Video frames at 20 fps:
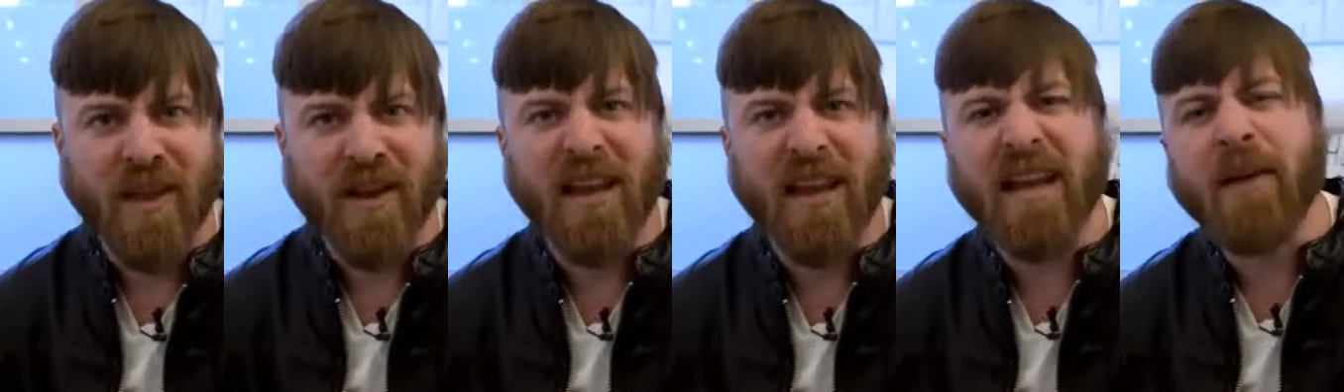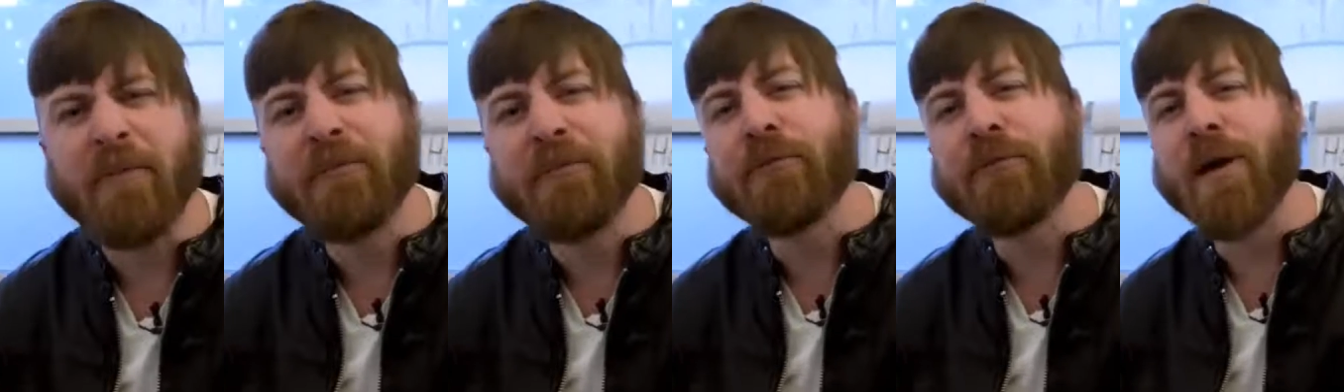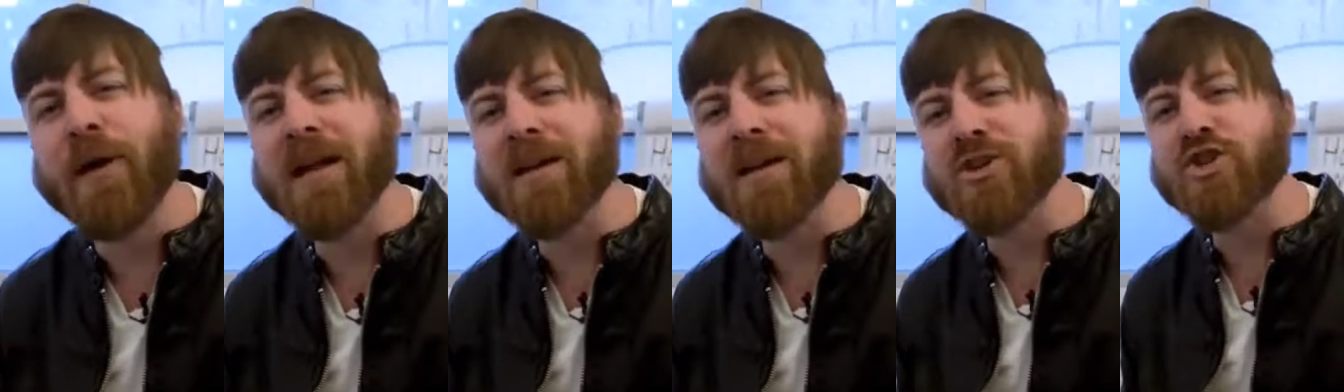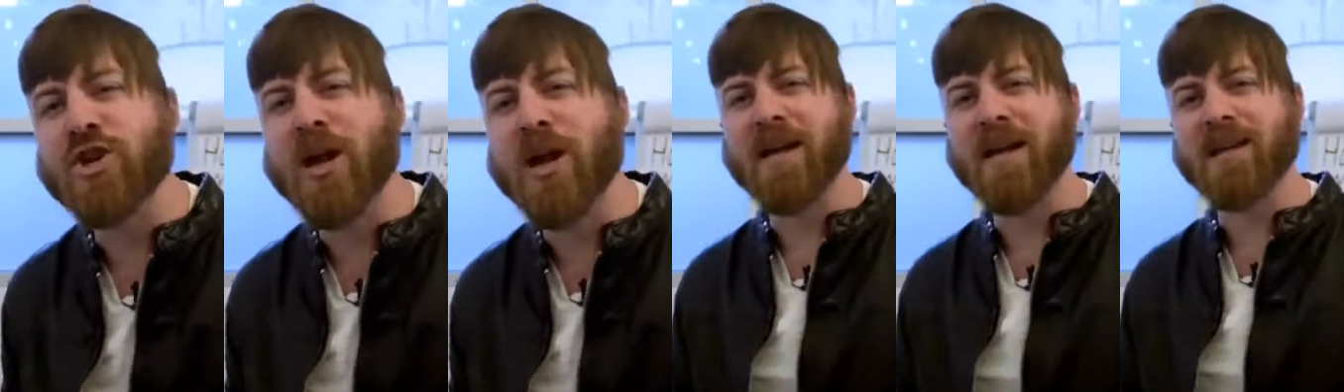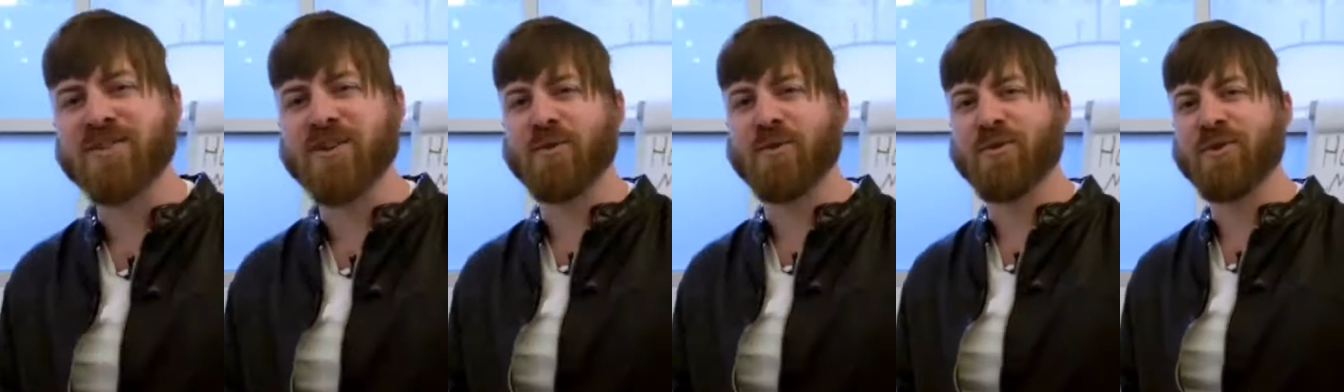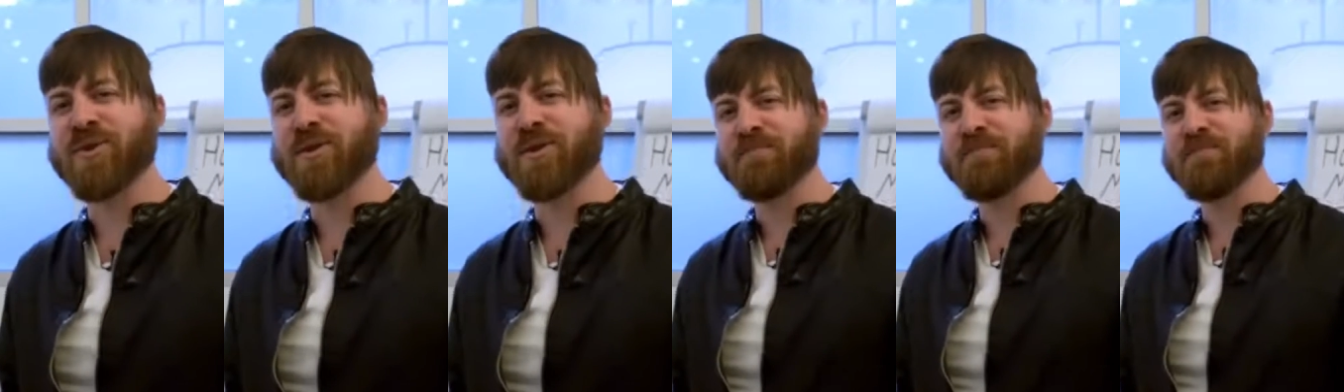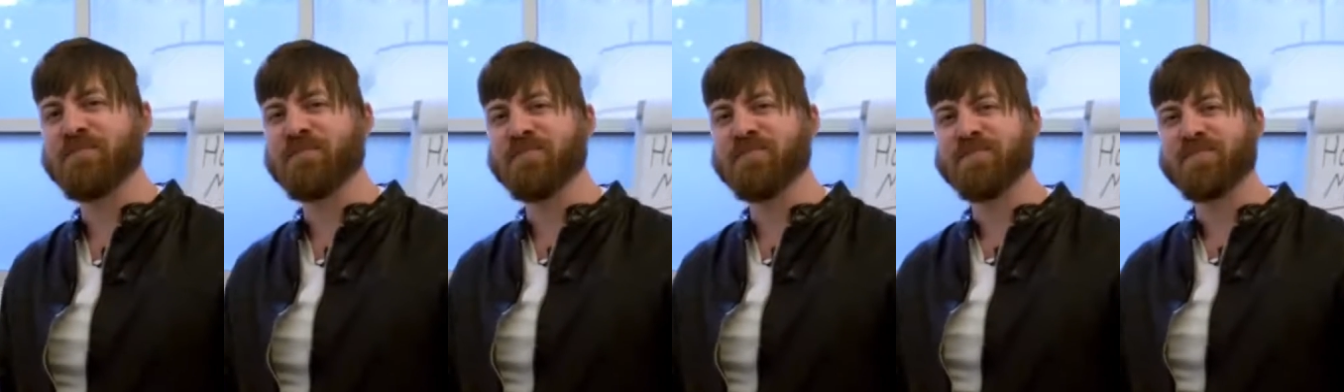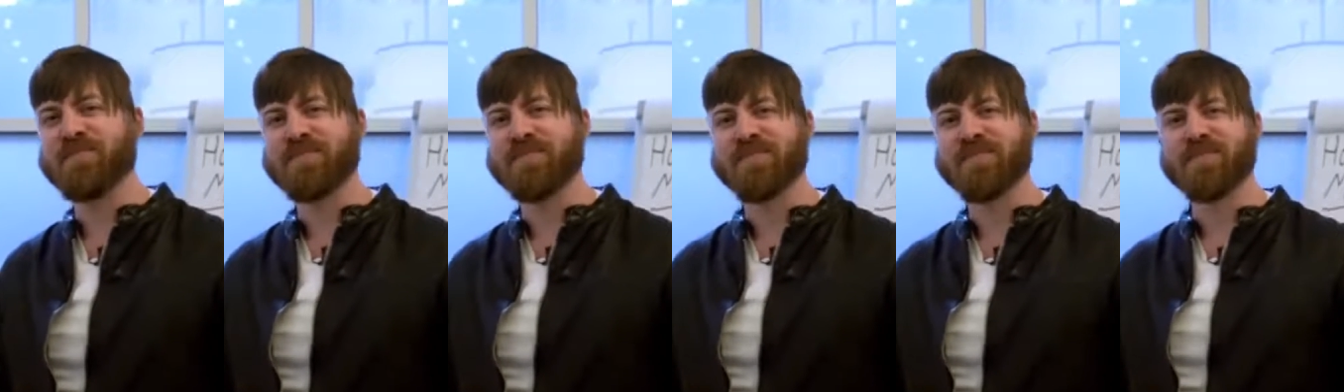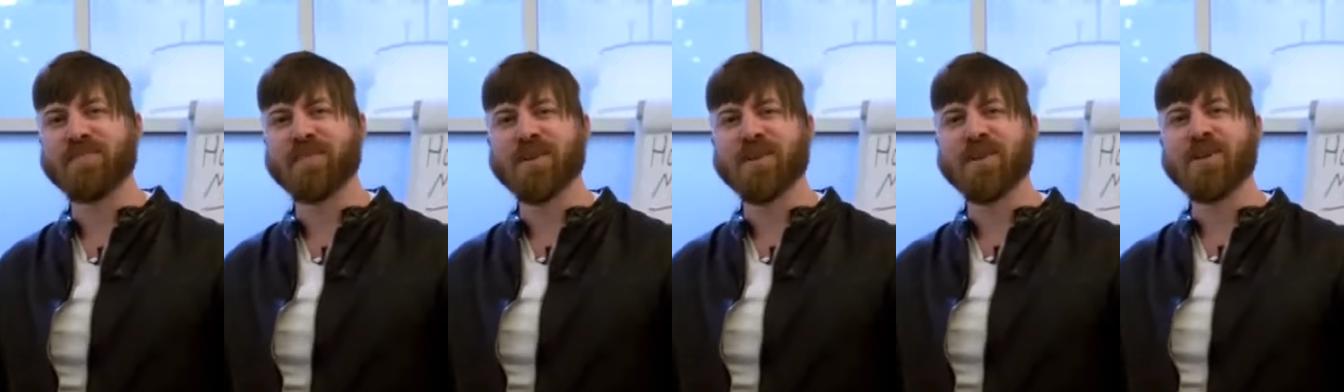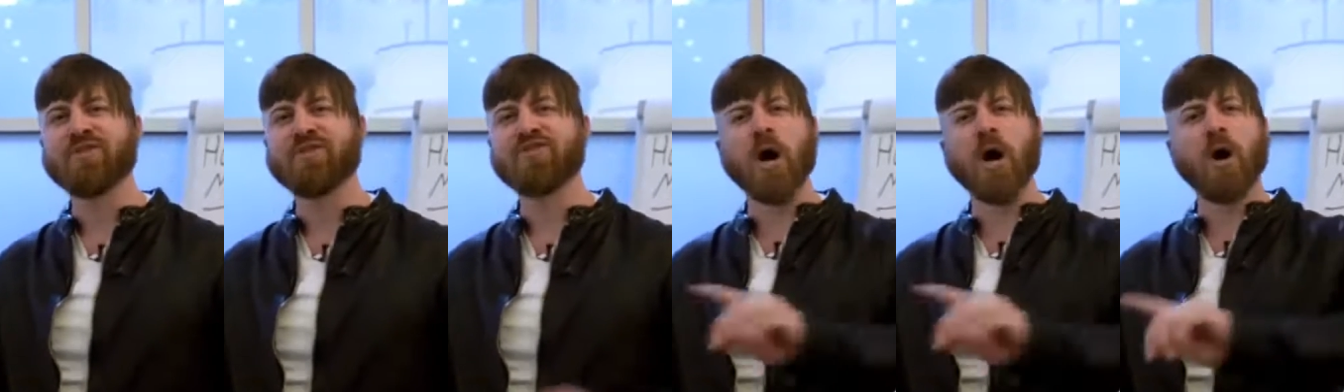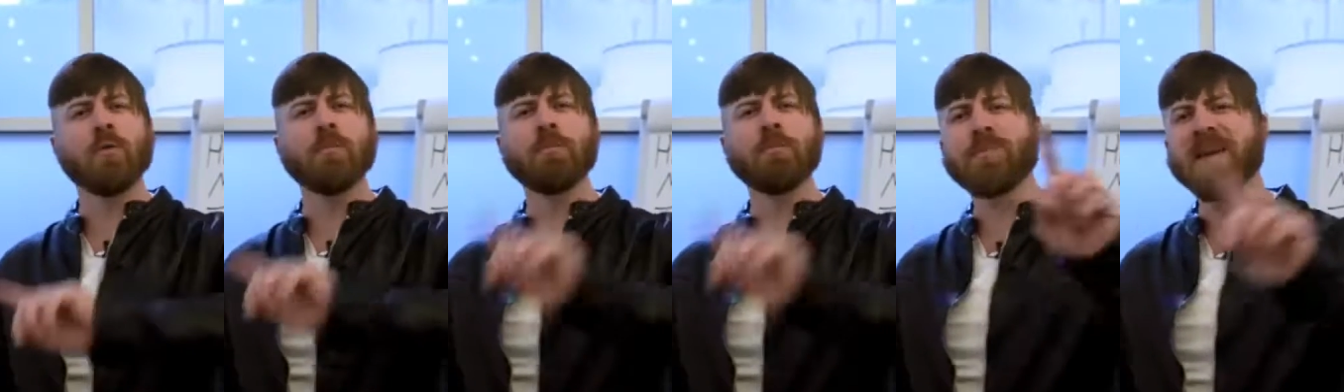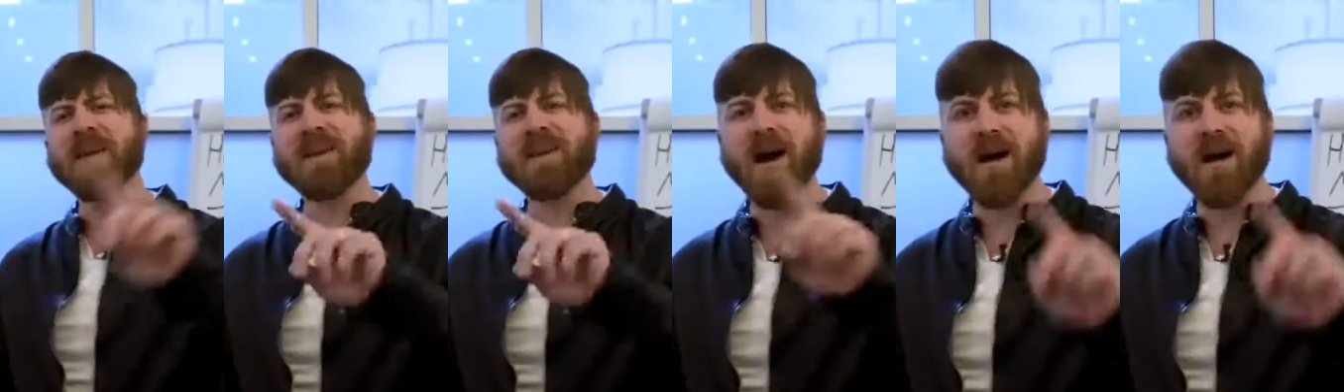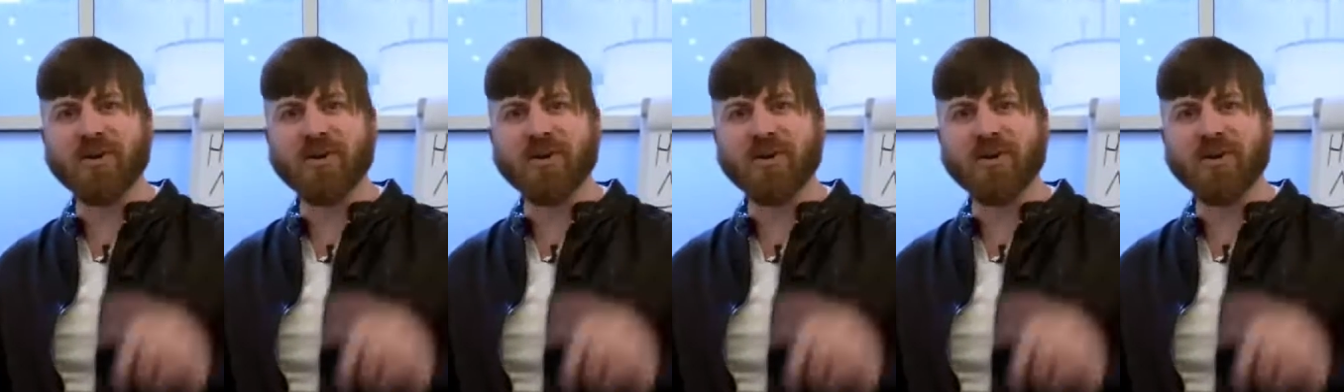like a franchise owner. Don't be an